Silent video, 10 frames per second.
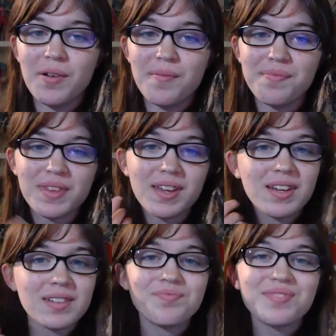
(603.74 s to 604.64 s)
Um,
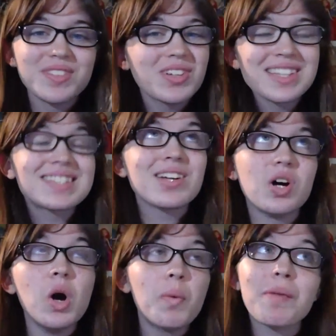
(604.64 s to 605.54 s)
you can
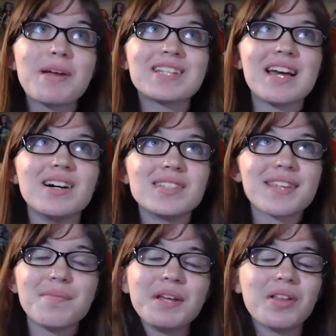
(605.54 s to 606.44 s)
still wear
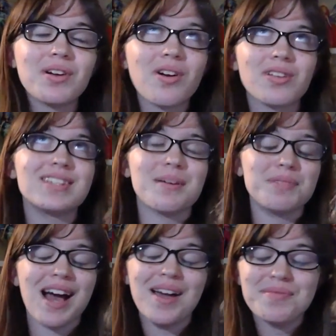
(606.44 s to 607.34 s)
pigtails and be a little girly
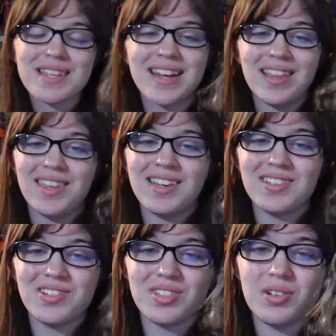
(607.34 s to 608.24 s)
sometimes, and I think
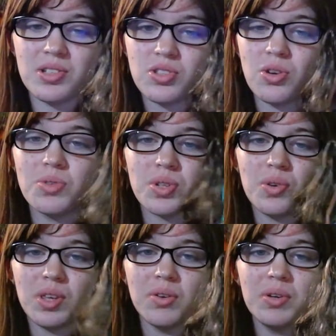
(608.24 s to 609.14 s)
it just looks so,
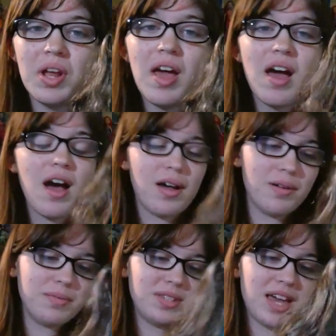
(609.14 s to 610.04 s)
so cute.
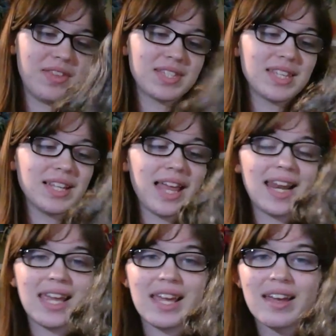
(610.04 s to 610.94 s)
Um, so yeah, this little
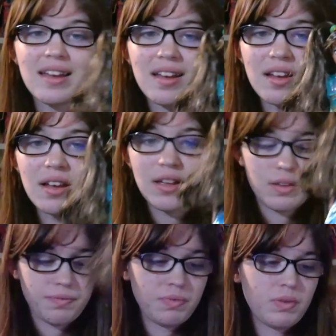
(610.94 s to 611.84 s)
lady,
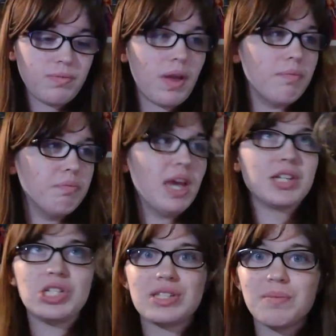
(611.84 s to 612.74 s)
and yeah,
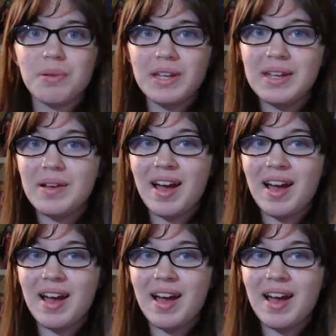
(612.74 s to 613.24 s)
she's complete.